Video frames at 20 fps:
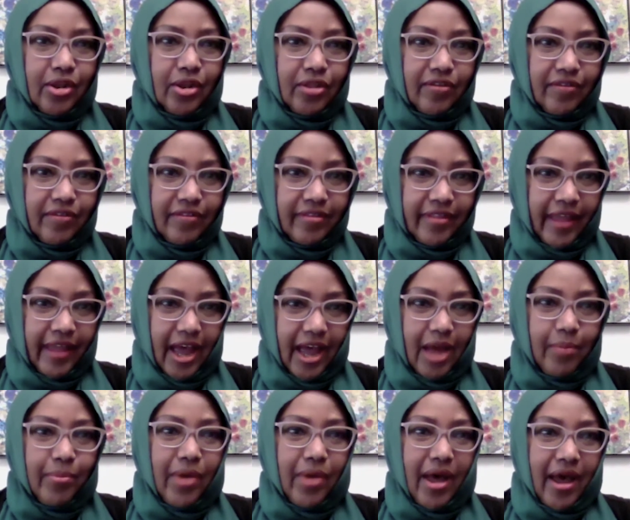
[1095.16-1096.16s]

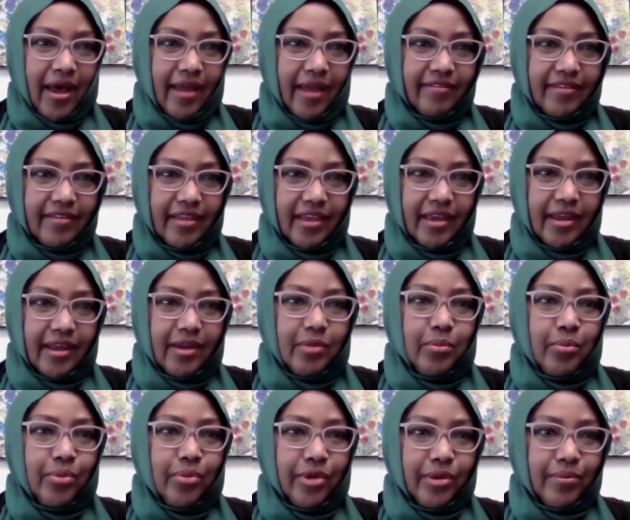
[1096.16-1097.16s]
stop asking
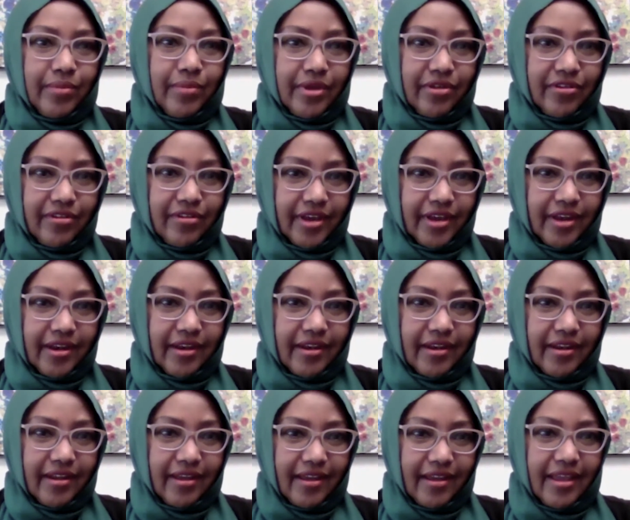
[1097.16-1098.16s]
permission.
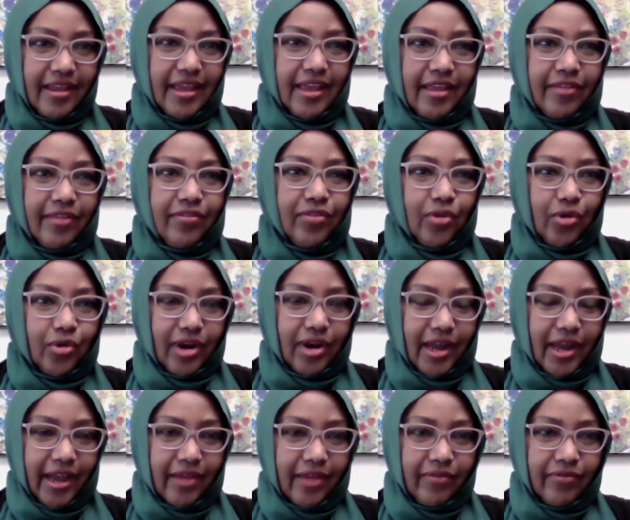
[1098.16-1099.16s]
It's your
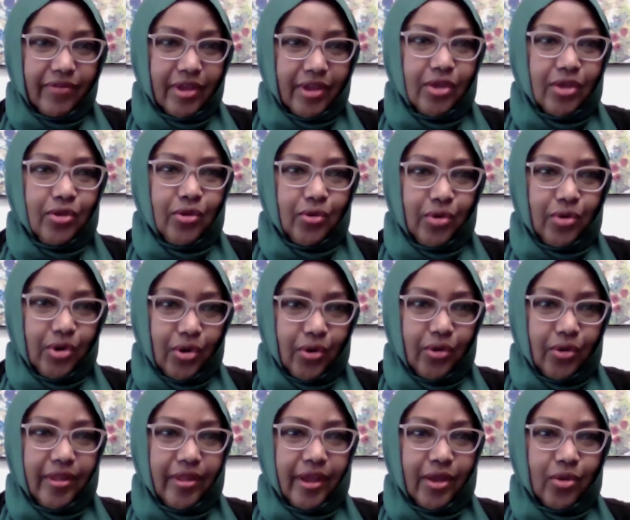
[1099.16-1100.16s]
life. You
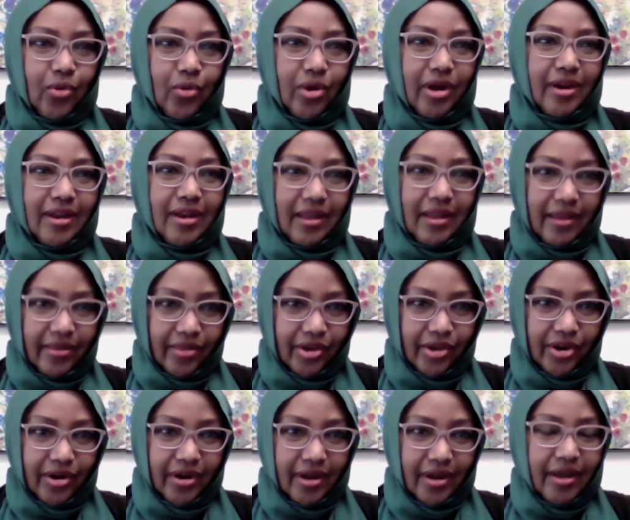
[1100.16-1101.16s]
know that you are a
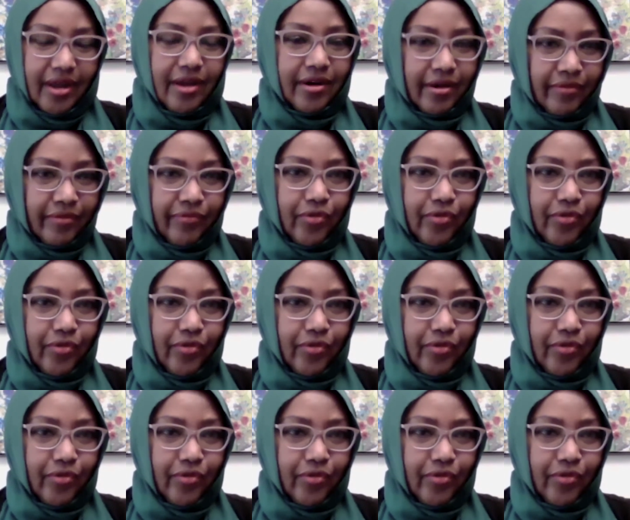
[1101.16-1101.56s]
leader. Run